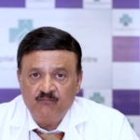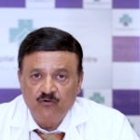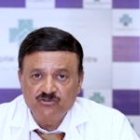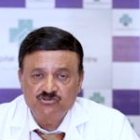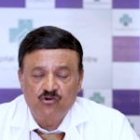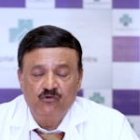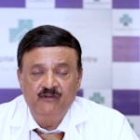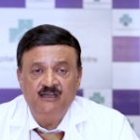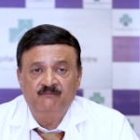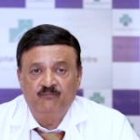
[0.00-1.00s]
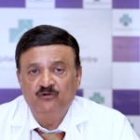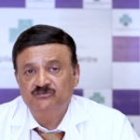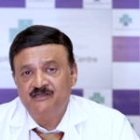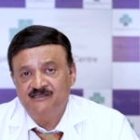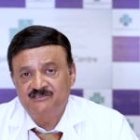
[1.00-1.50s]
post-COVID,
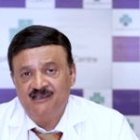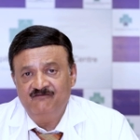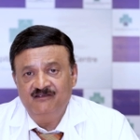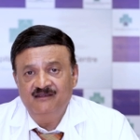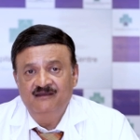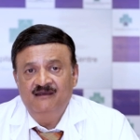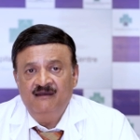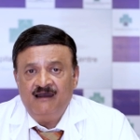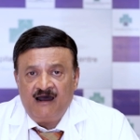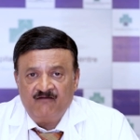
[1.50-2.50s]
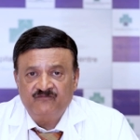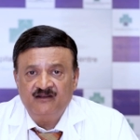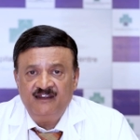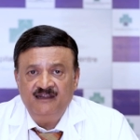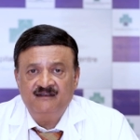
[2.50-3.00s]
post-HIV.
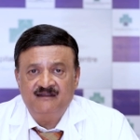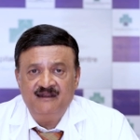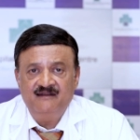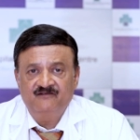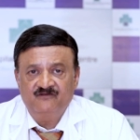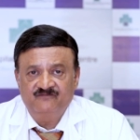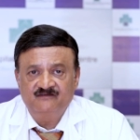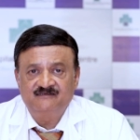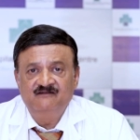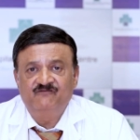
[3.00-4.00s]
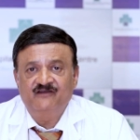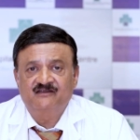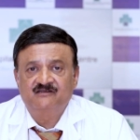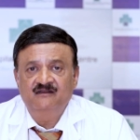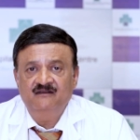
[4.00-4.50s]
After 8-10 days of this
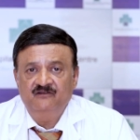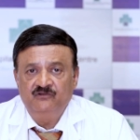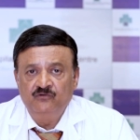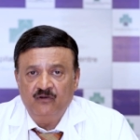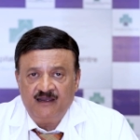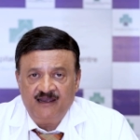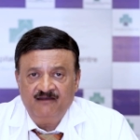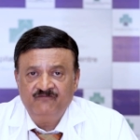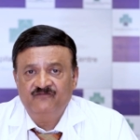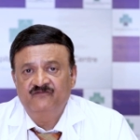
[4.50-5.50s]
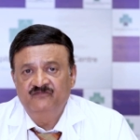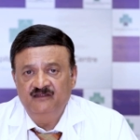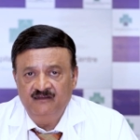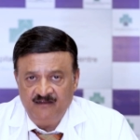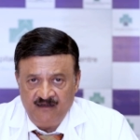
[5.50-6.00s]
infection, you have
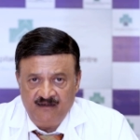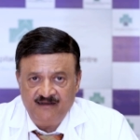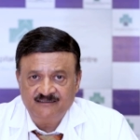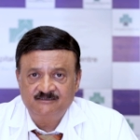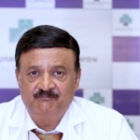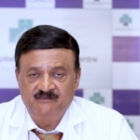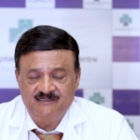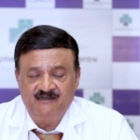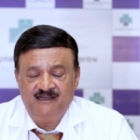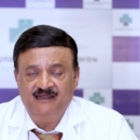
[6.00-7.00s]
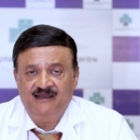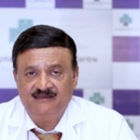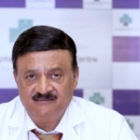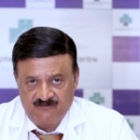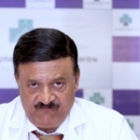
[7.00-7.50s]
the illness presenting
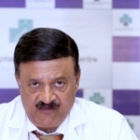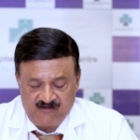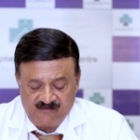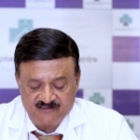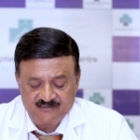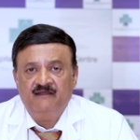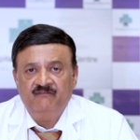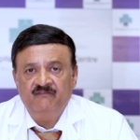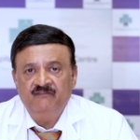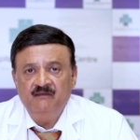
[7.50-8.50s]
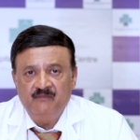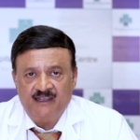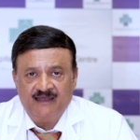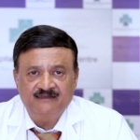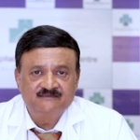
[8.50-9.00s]
as weakness and the
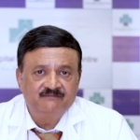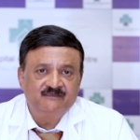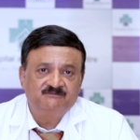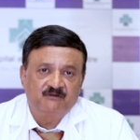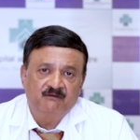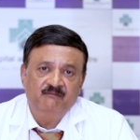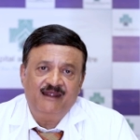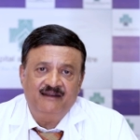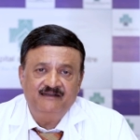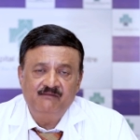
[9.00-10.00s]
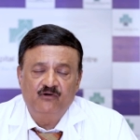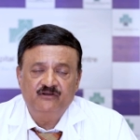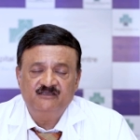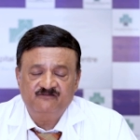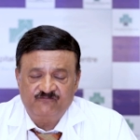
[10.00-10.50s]
mechanism is probably
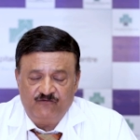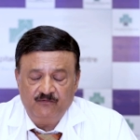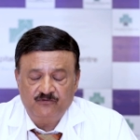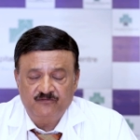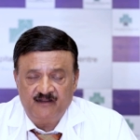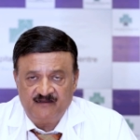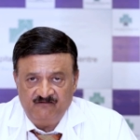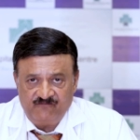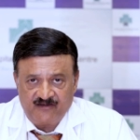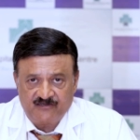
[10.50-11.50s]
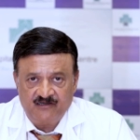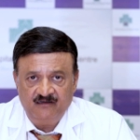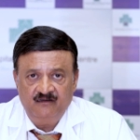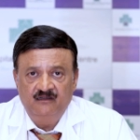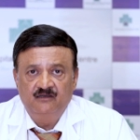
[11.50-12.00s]
antibodies formed to that
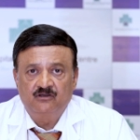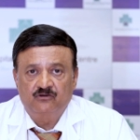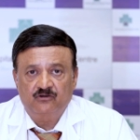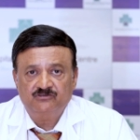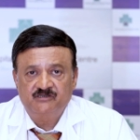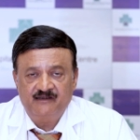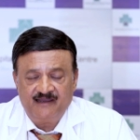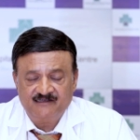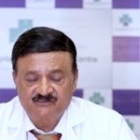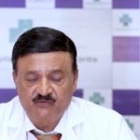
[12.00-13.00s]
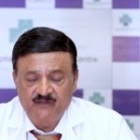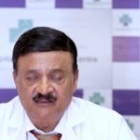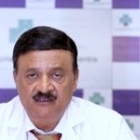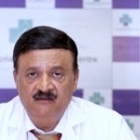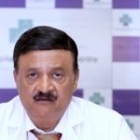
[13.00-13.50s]
infection cross reacts
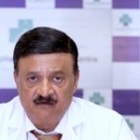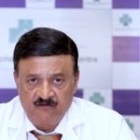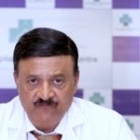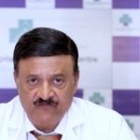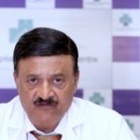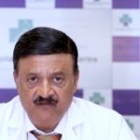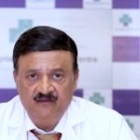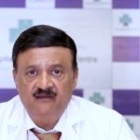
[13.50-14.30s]
with the nerves,